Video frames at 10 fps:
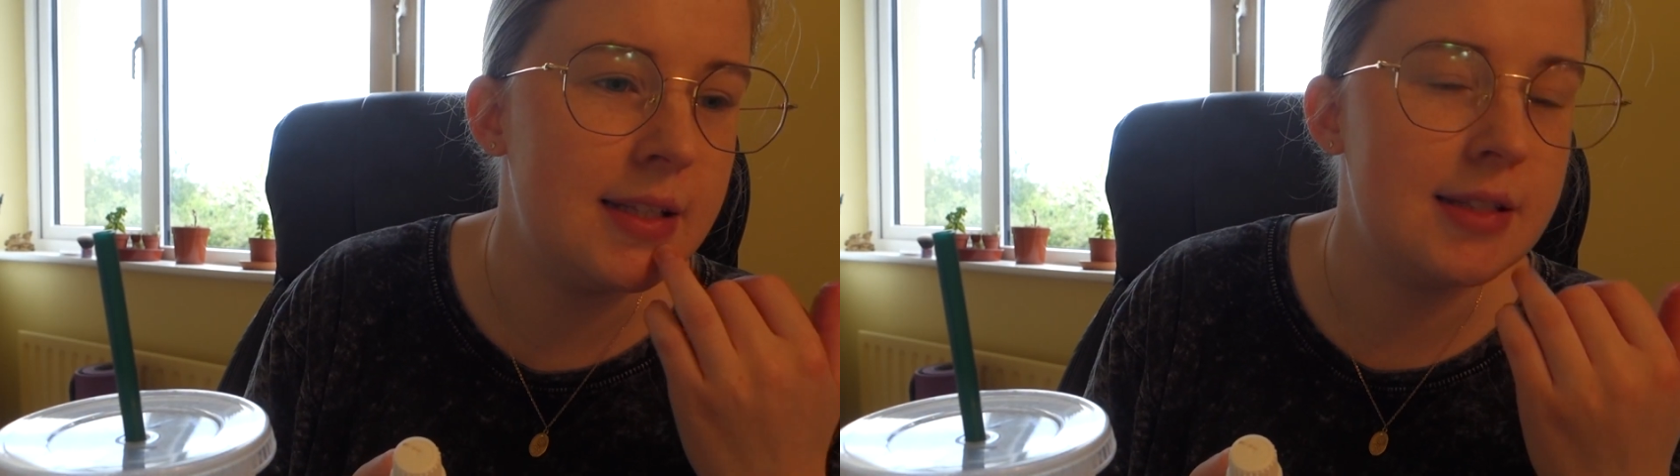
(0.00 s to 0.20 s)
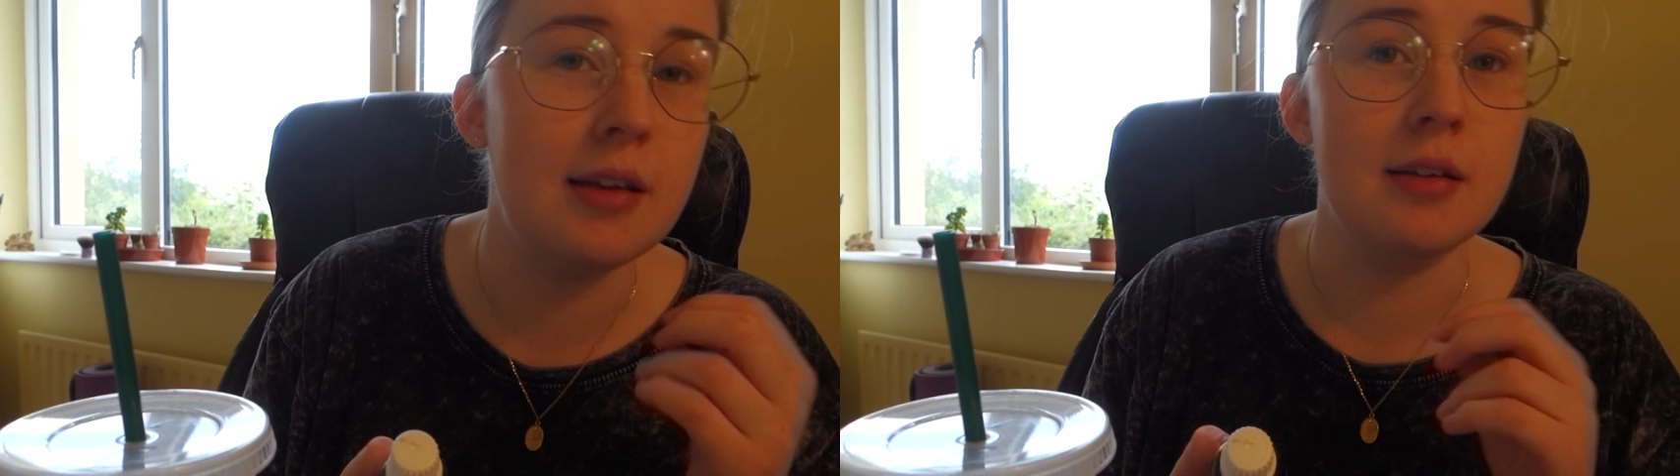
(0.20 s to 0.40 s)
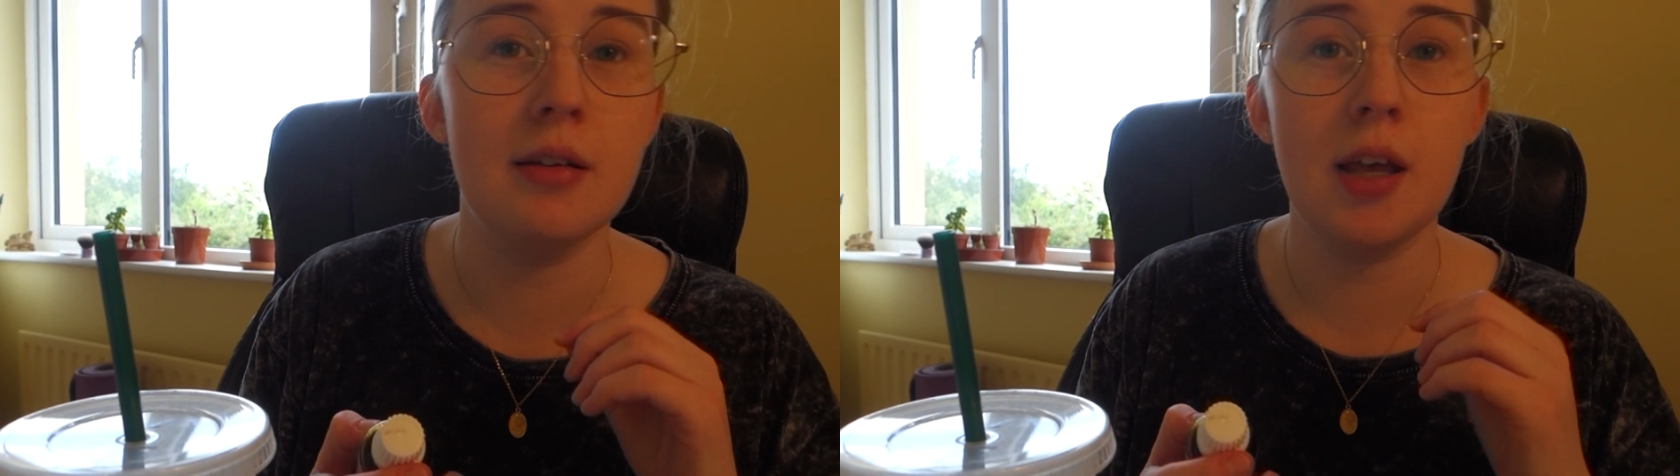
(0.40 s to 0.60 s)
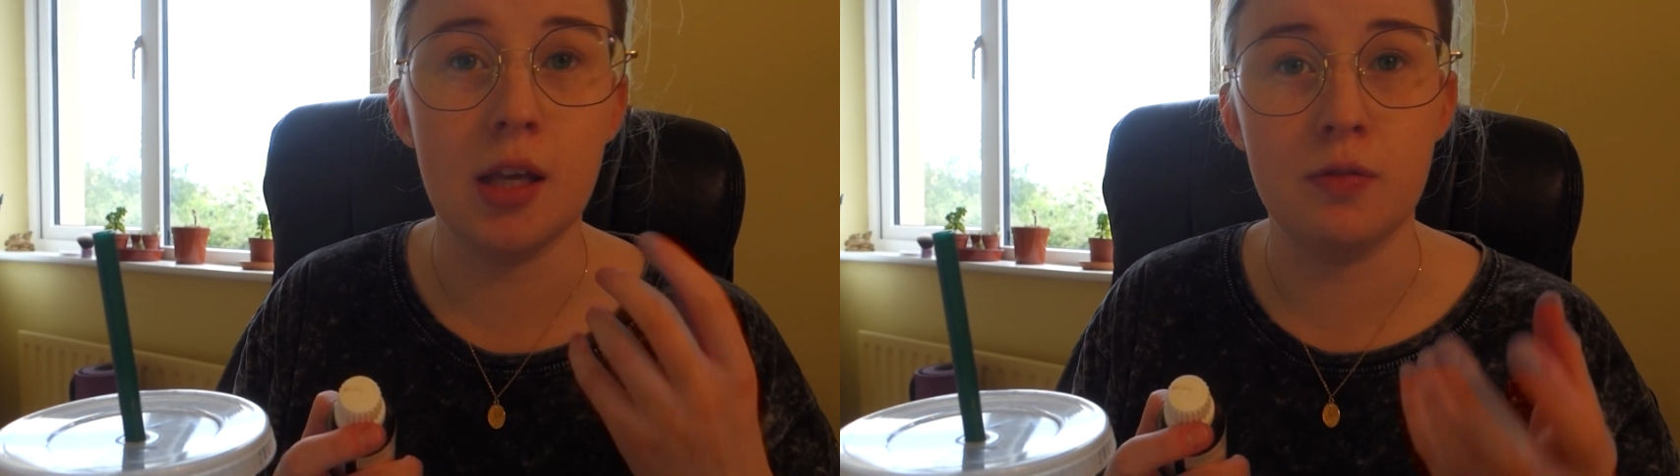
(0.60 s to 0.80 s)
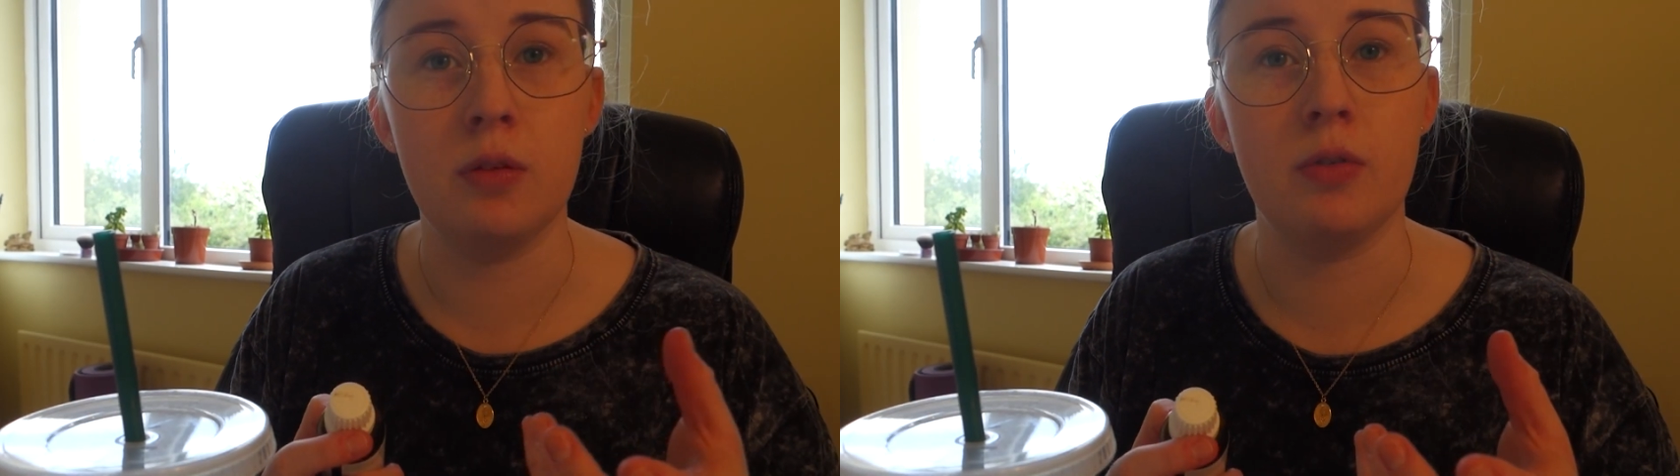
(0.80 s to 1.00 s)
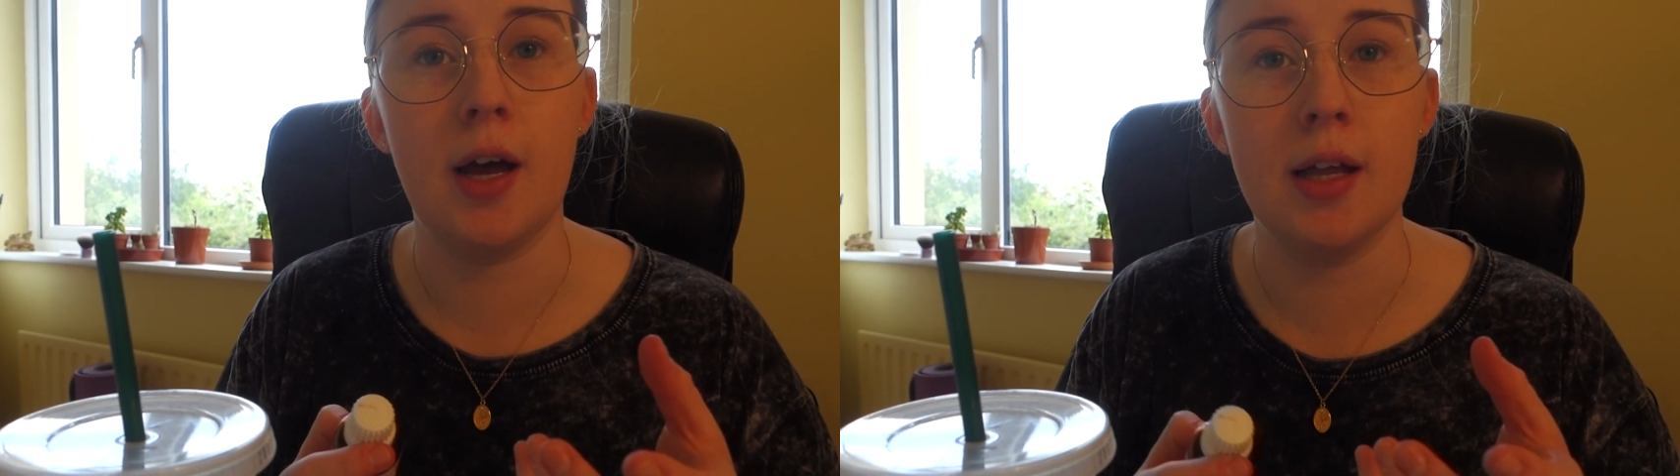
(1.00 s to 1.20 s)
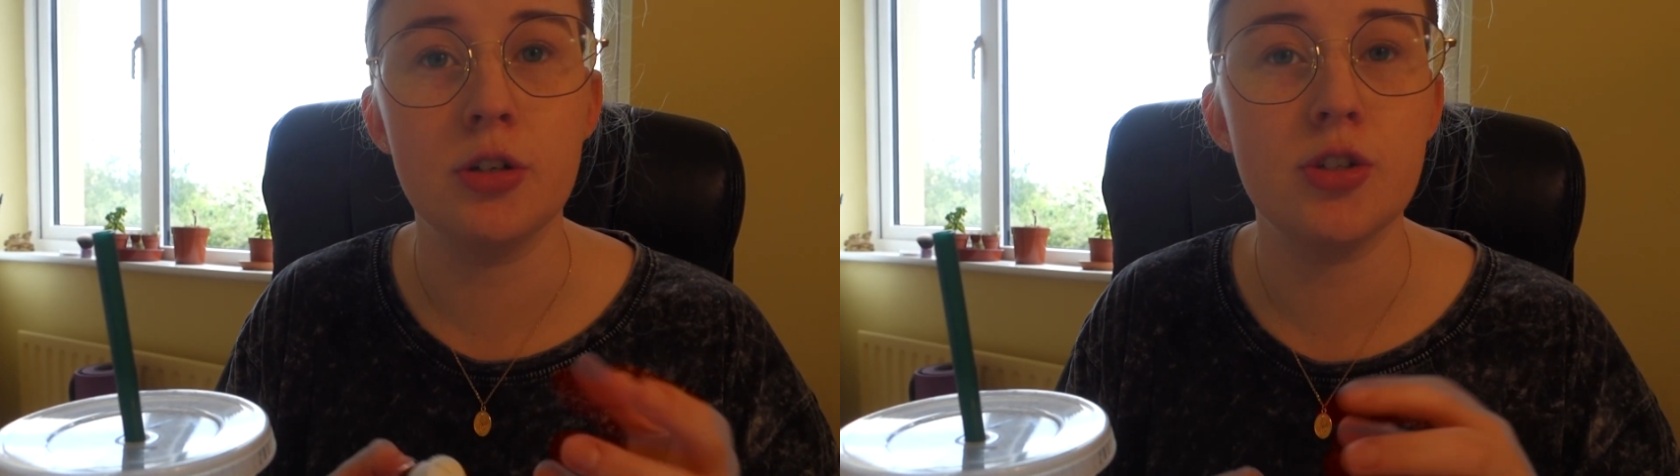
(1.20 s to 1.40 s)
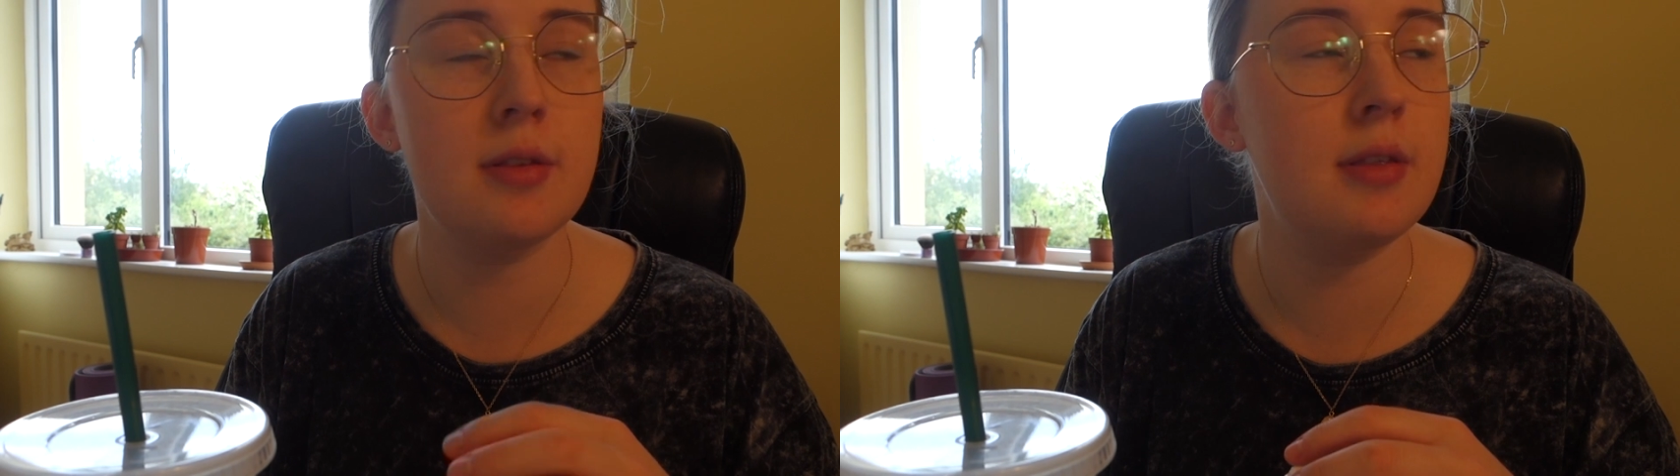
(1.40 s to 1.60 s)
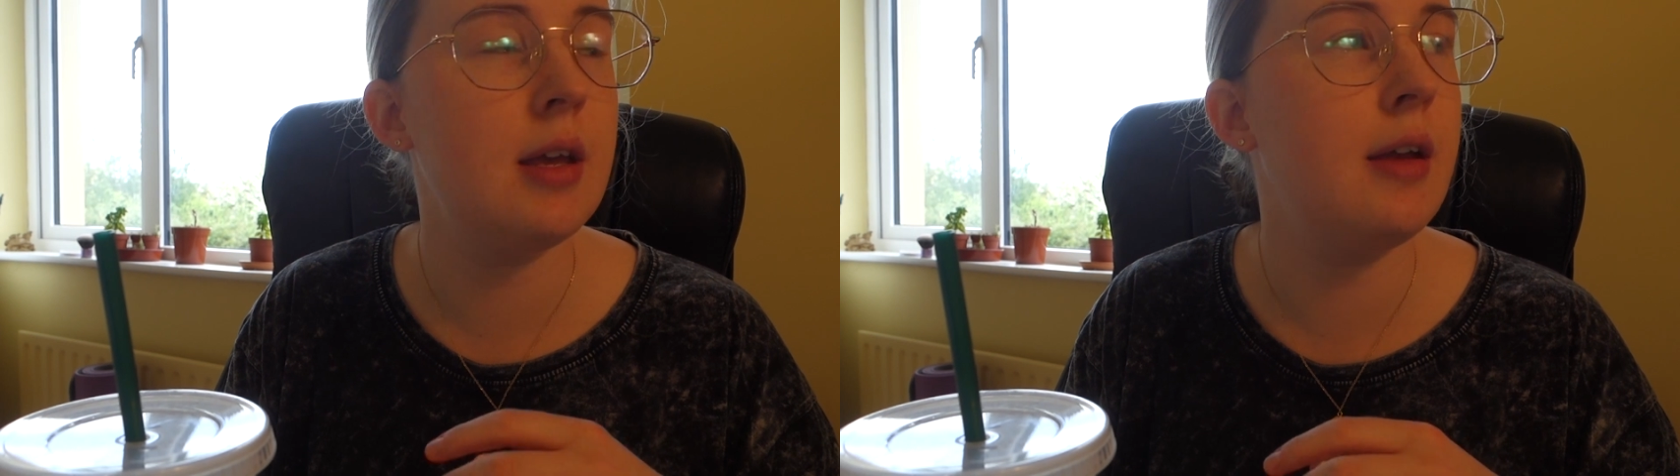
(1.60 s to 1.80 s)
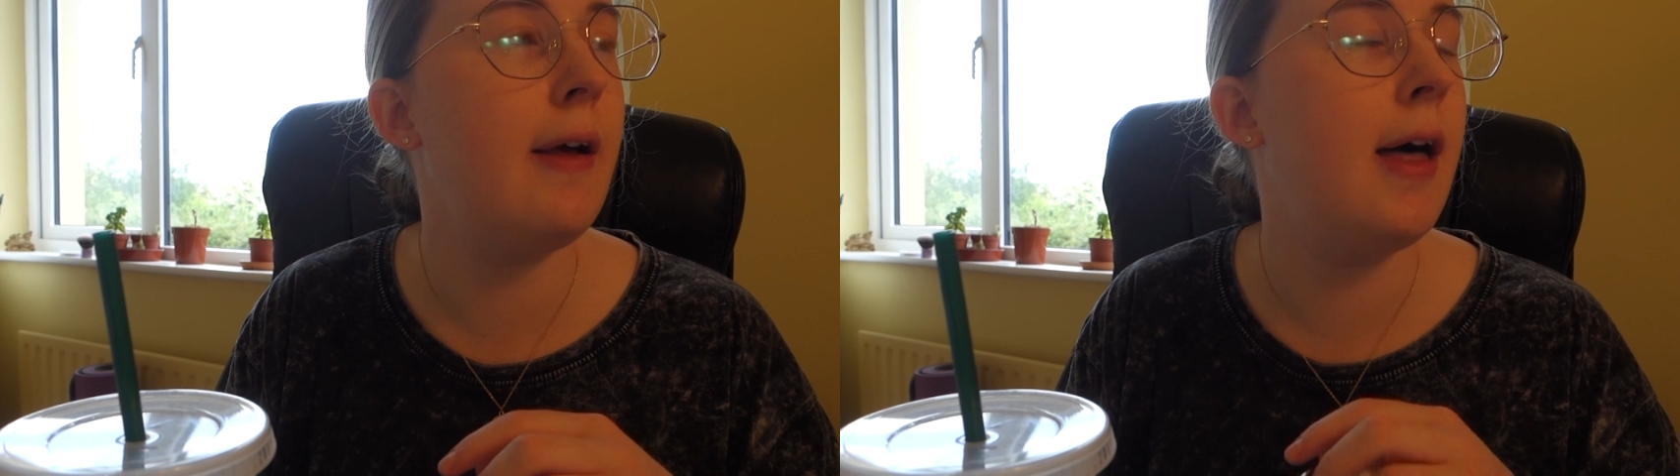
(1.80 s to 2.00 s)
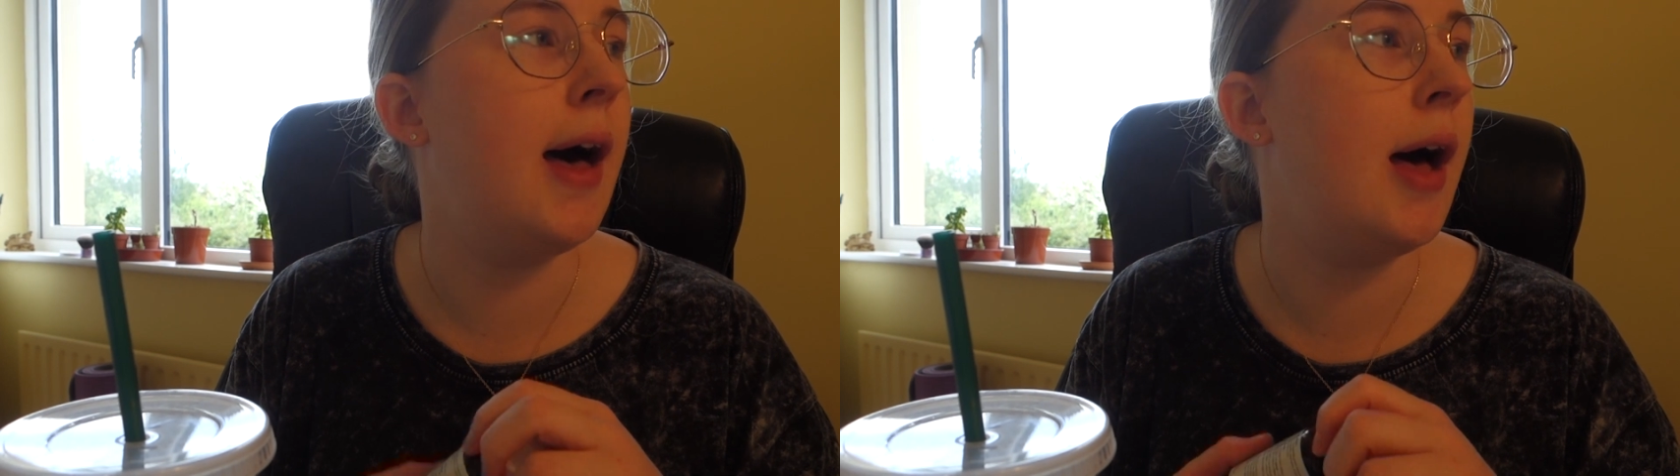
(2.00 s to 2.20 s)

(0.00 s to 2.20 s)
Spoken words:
it's a hay fever allergy thing.